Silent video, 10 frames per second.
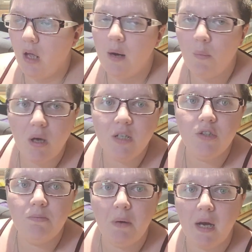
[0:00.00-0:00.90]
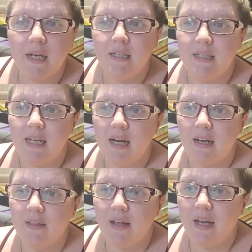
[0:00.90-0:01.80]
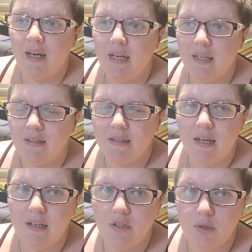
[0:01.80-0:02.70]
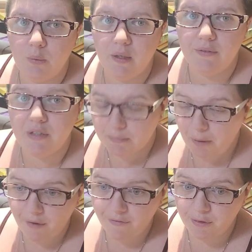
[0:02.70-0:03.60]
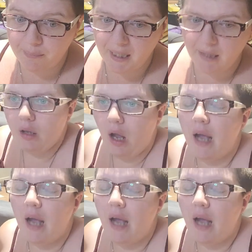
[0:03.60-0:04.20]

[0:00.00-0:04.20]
I want to buy a deck that hits that intuitive spot for me.